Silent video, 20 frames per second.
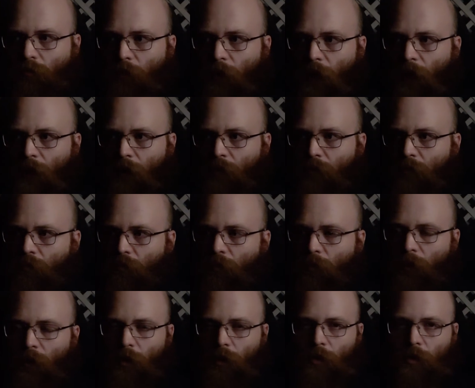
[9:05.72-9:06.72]
that
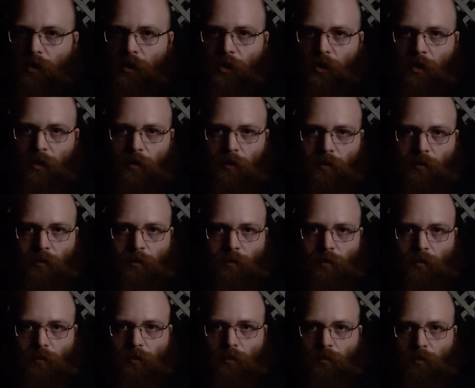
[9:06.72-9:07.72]
should
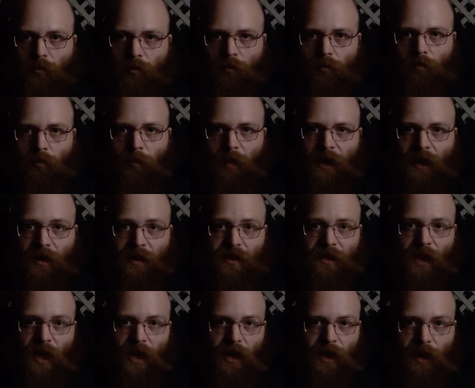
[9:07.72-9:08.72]
be
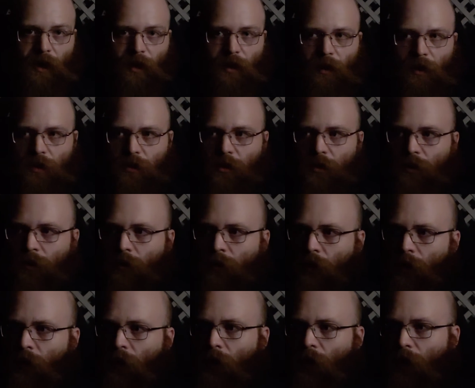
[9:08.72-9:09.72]
exciting. That should
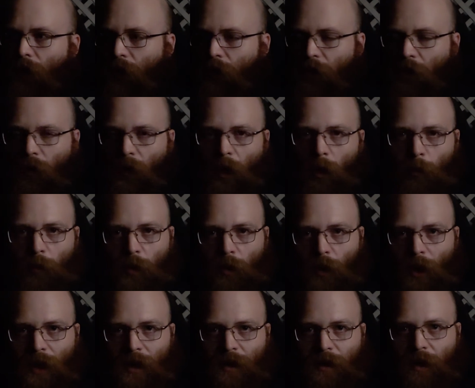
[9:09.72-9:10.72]
help
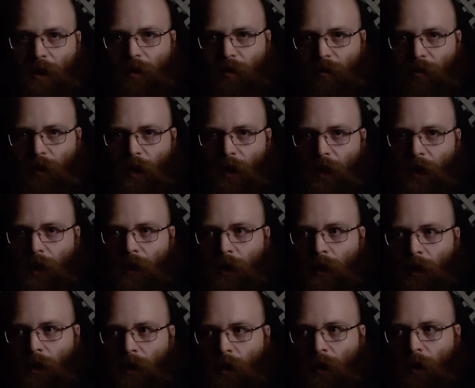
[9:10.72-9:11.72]
you identify
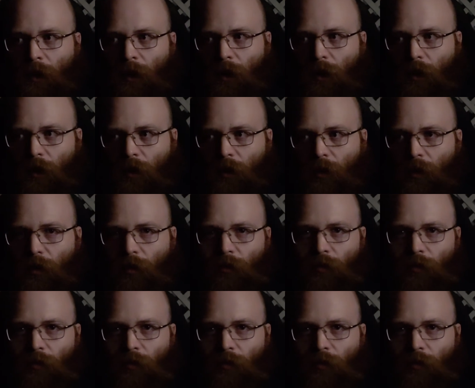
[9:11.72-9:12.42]
the